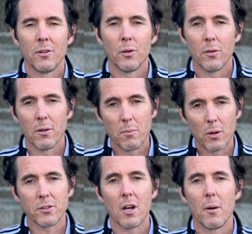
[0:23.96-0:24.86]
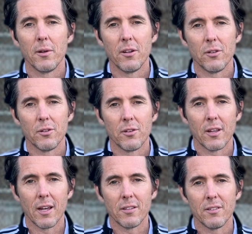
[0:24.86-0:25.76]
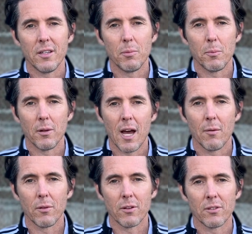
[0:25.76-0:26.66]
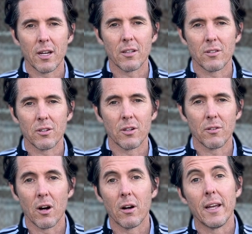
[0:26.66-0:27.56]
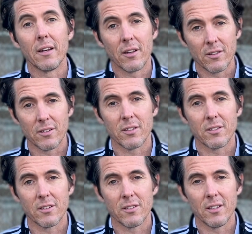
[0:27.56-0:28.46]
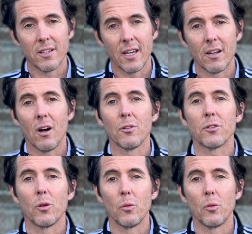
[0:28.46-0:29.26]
Two of the most common issues that I see people have with their second serve are inconsistency and also